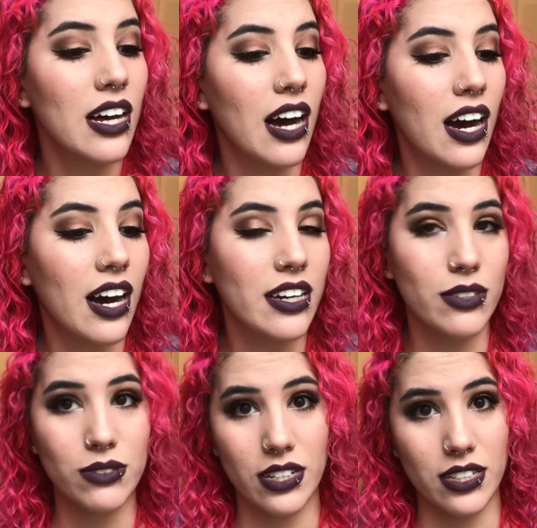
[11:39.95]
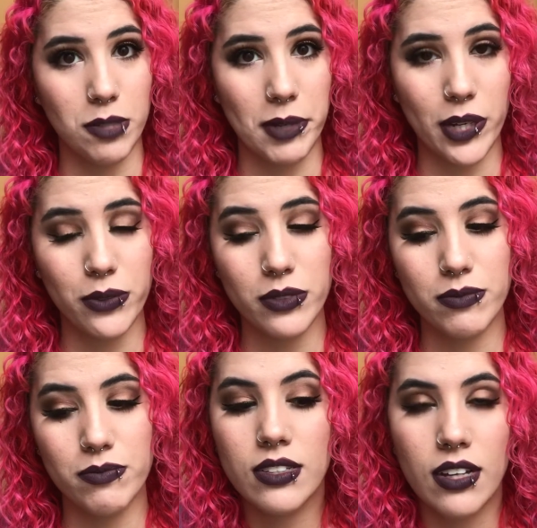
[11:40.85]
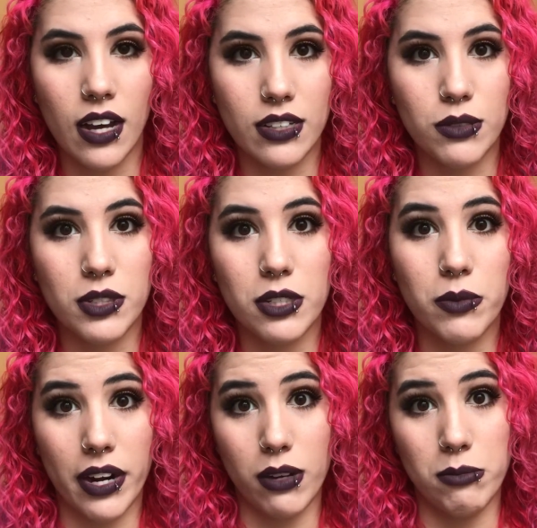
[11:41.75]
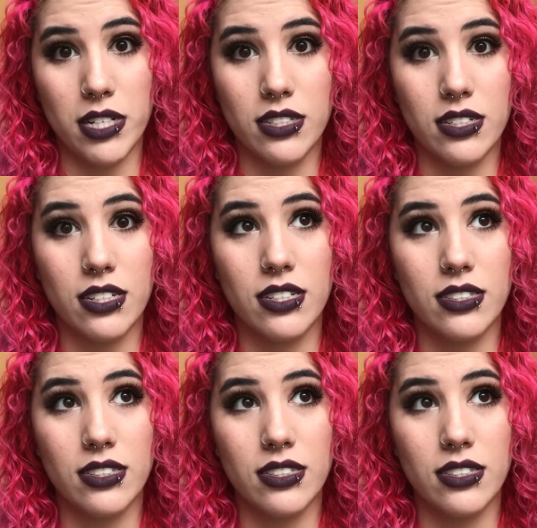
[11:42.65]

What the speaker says: I don't take them out. I don't really recommend